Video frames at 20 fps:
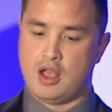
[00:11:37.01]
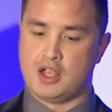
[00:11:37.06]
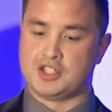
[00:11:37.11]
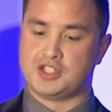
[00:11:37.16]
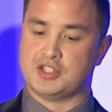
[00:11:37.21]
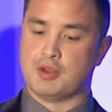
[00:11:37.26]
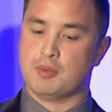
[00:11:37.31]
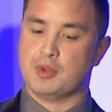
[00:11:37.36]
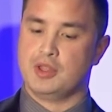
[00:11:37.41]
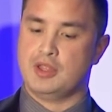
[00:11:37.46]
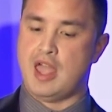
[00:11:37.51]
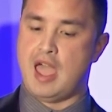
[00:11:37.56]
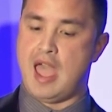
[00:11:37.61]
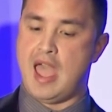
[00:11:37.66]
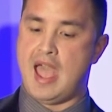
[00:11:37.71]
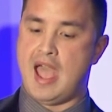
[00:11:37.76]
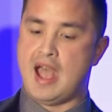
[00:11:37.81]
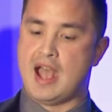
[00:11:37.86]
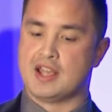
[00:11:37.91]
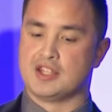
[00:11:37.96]
someone that
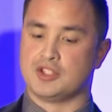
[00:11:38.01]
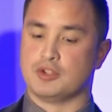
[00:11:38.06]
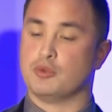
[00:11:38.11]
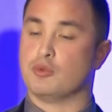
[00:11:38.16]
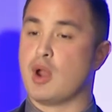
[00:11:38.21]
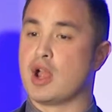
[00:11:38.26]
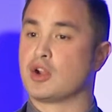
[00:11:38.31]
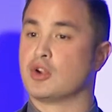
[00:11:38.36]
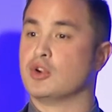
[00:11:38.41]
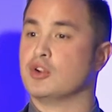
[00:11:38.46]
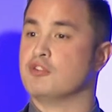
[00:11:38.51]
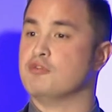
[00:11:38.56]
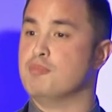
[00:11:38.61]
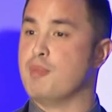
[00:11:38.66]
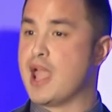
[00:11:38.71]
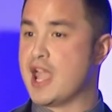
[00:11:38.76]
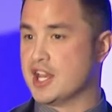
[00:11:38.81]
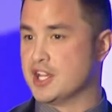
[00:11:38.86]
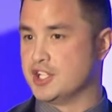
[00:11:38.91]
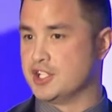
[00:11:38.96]
has a record of
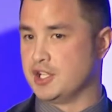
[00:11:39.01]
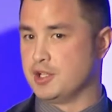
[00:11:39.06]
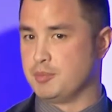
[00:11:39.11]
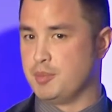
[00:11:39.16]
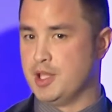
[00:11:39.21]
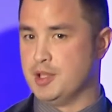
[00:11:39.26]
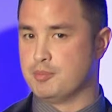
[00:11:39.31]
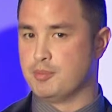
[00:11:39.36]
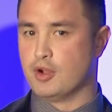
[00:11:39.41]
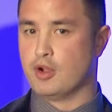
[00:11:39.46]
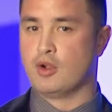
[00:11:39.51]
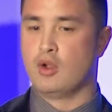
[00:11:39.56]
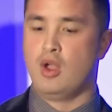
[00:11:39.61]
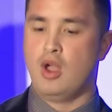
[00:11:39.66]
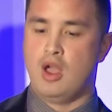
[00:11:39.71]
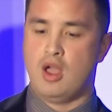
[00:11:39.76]
managing people.